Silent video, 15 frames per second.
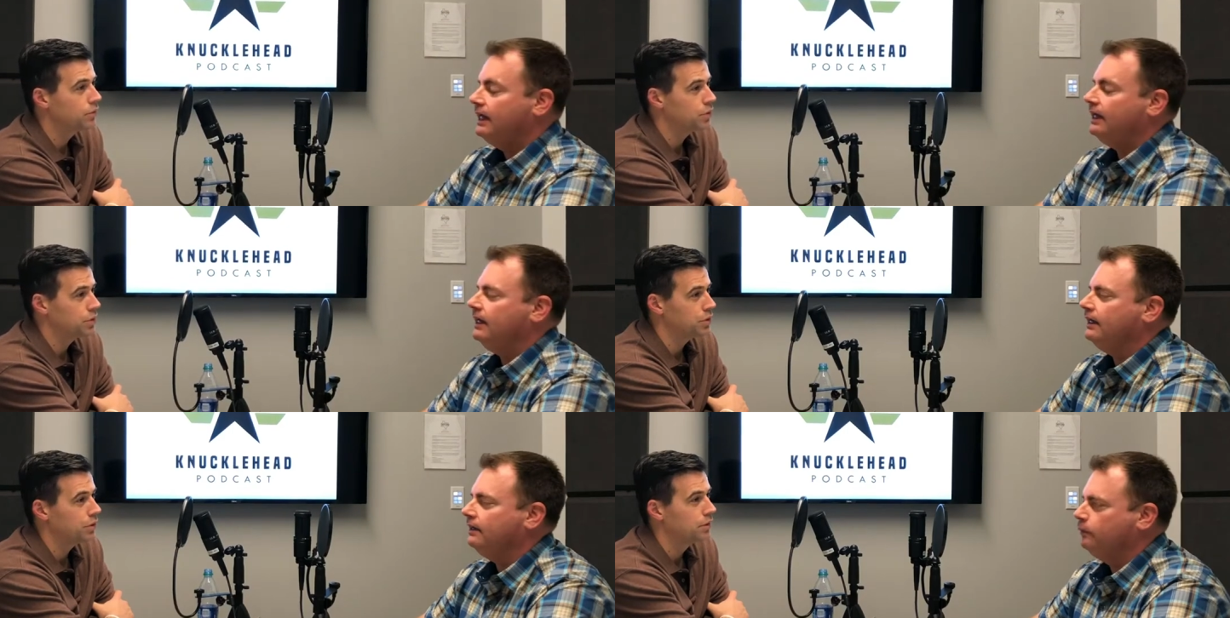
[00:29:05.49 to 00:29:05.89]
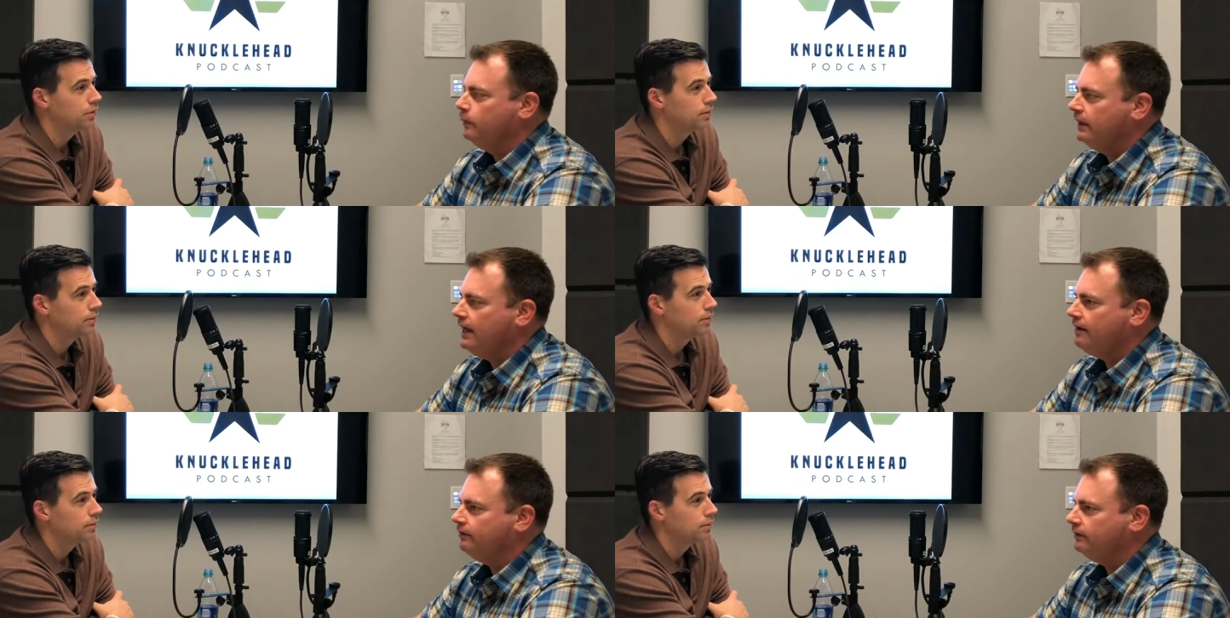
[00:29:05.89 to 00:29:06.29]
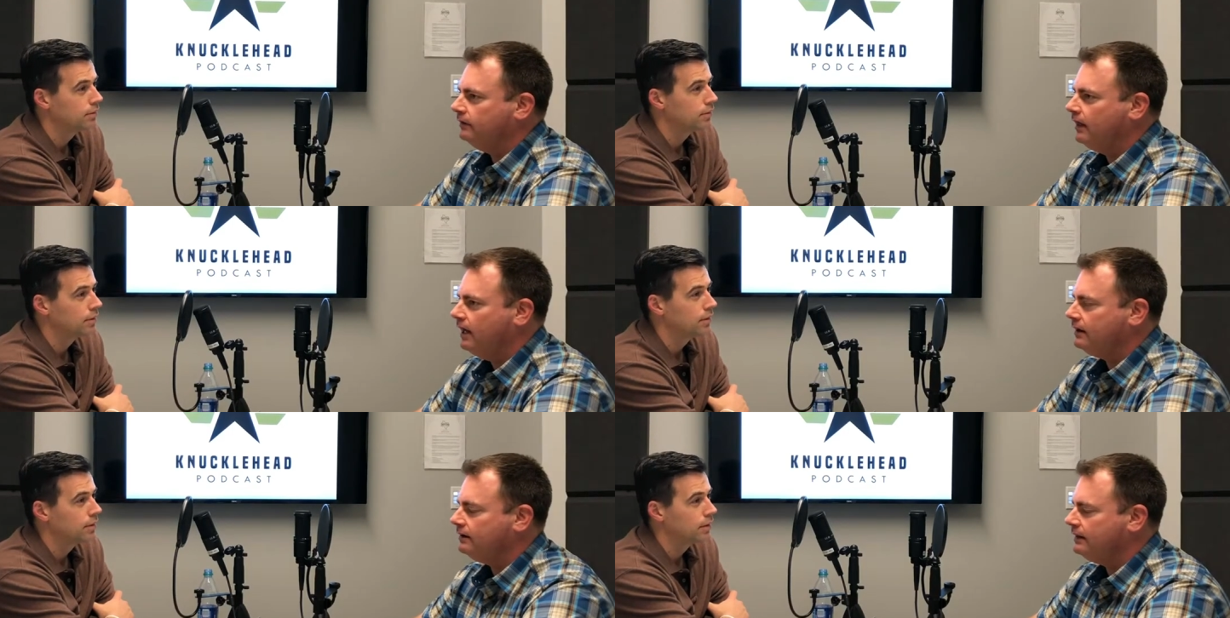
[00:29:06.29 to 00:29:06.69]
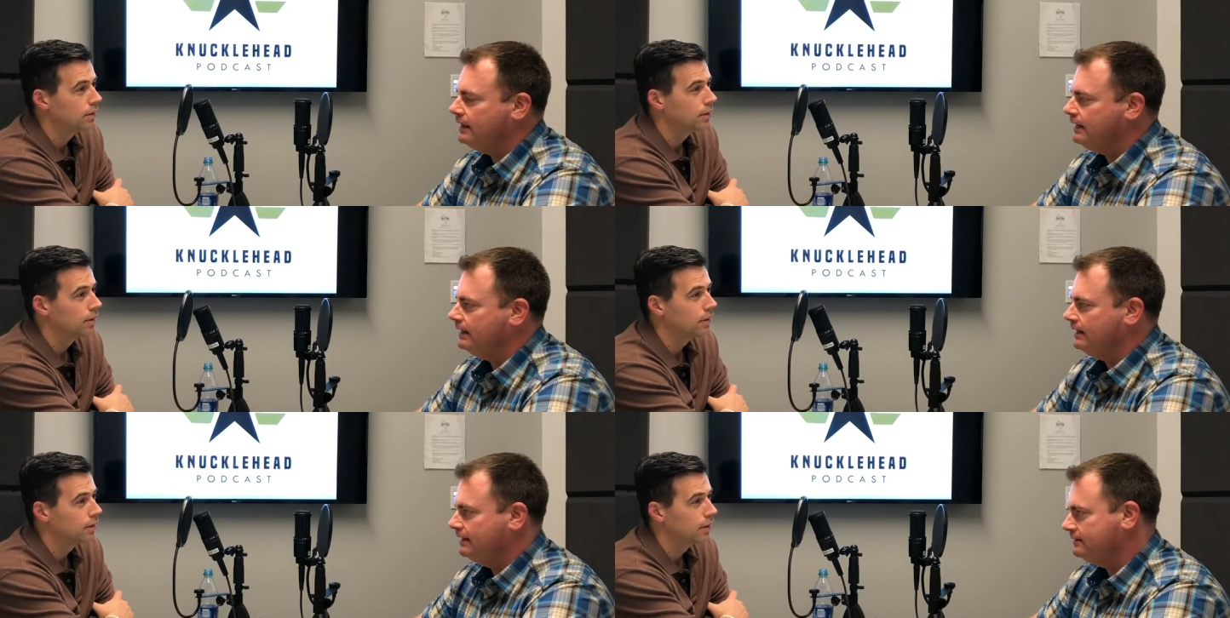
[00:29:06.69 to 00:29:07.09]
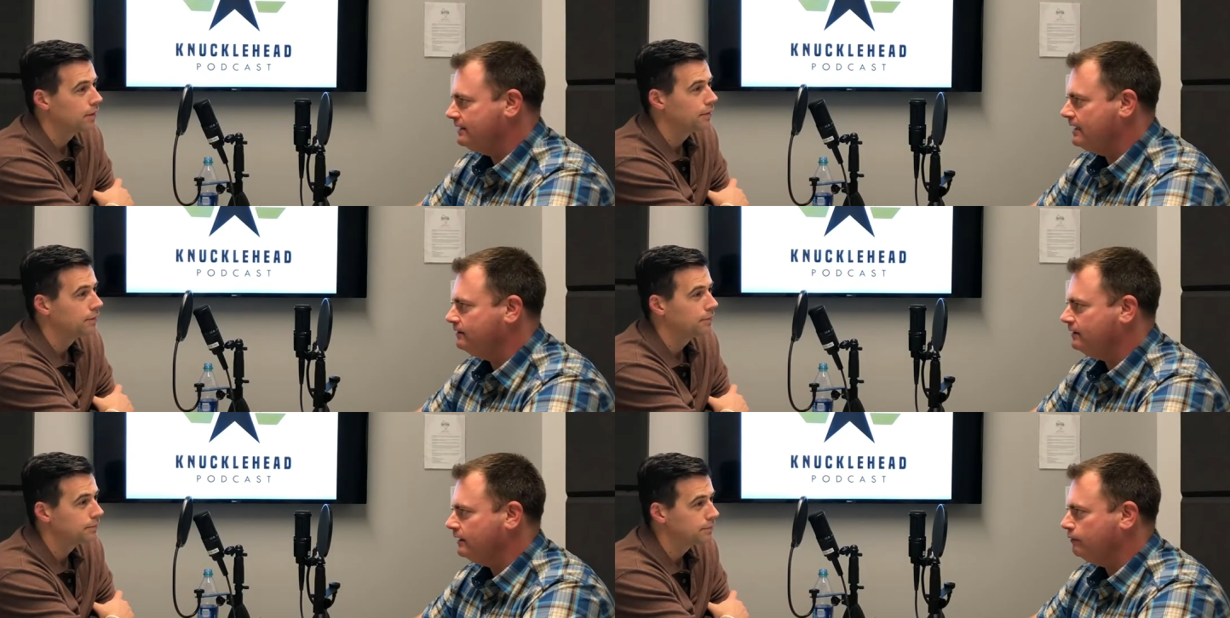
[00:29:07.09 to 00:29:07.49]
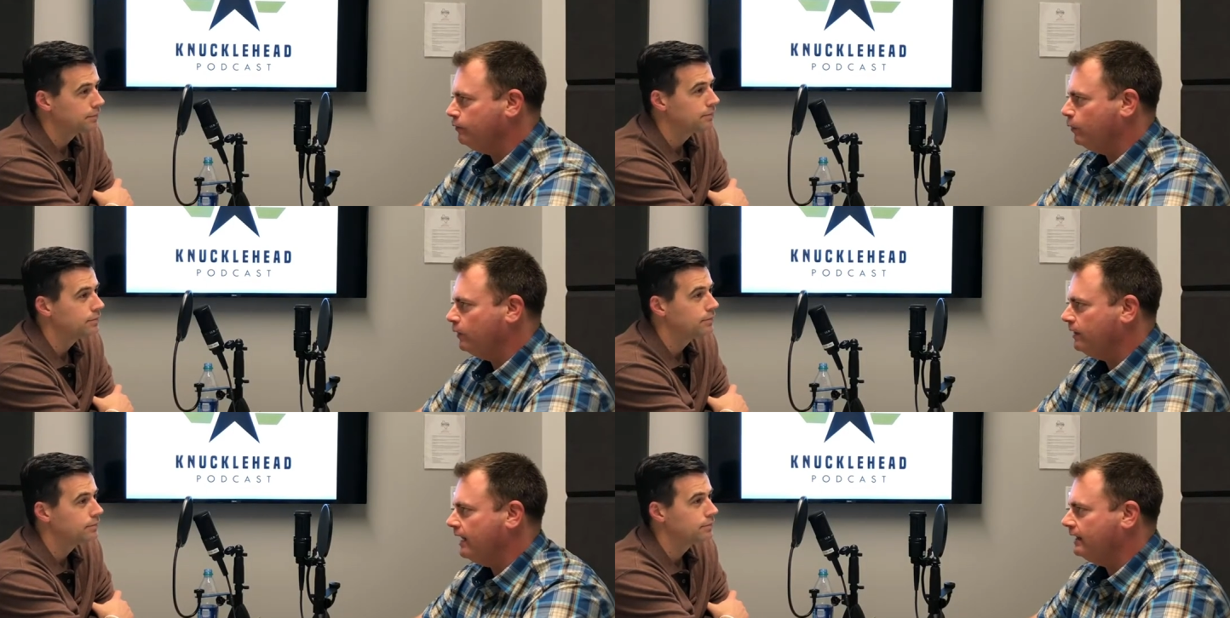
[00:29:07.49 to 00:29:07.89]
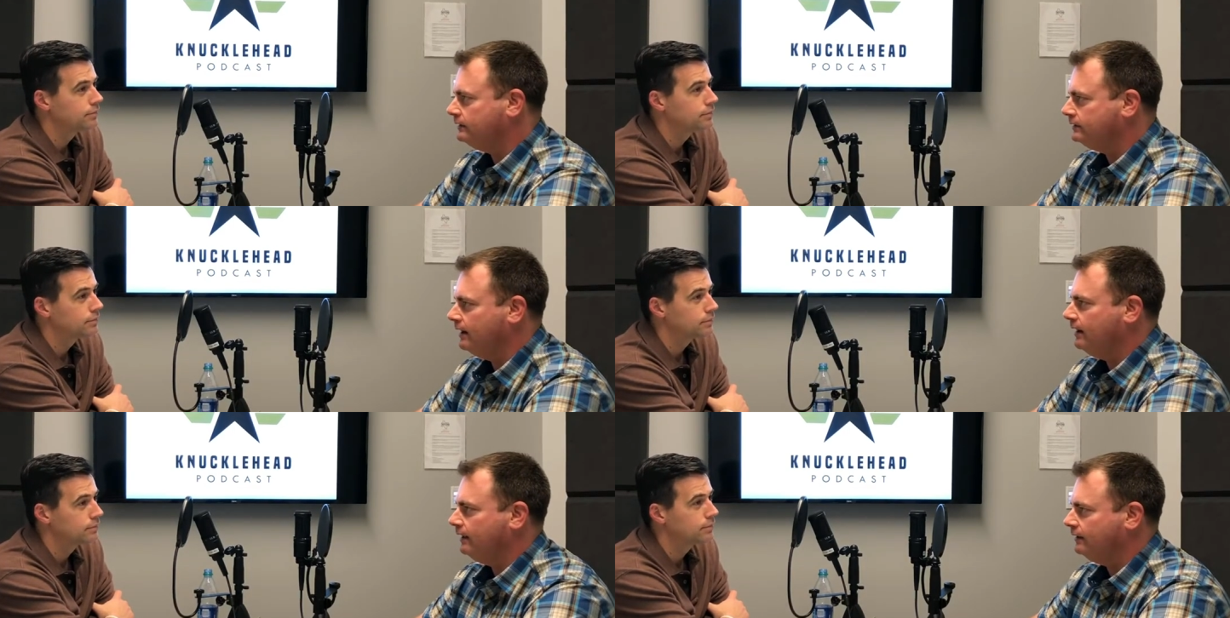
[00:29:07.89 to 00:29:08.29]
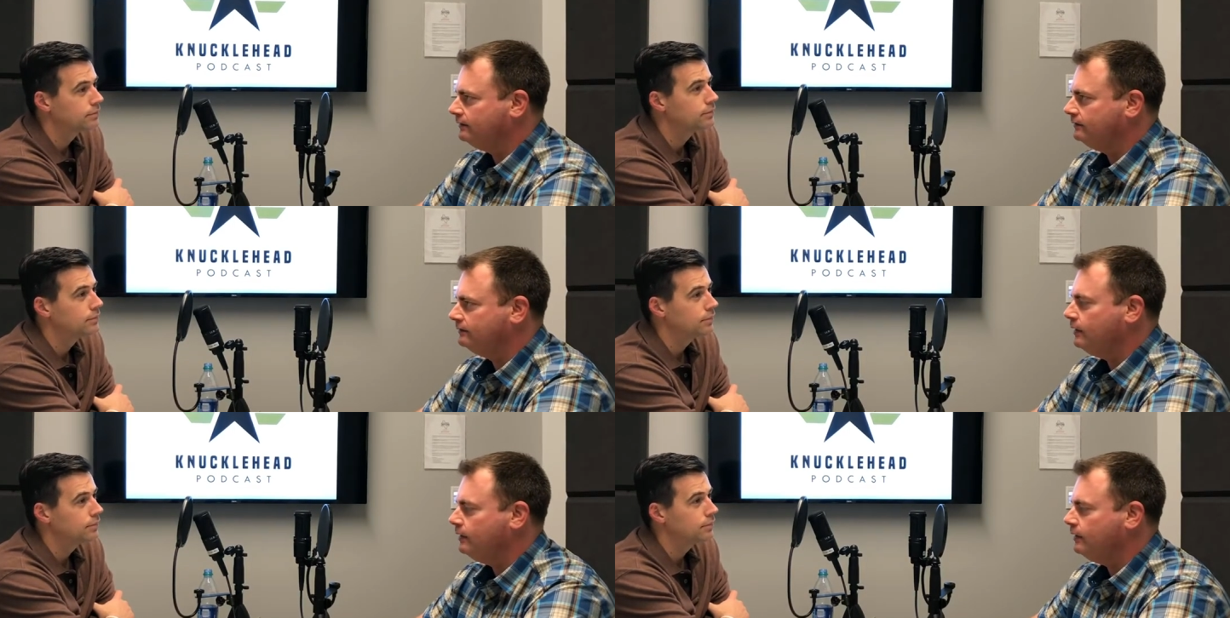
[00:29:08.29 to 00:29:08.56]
Speaker 1: For sure. We have a lot of need and necessity for that training.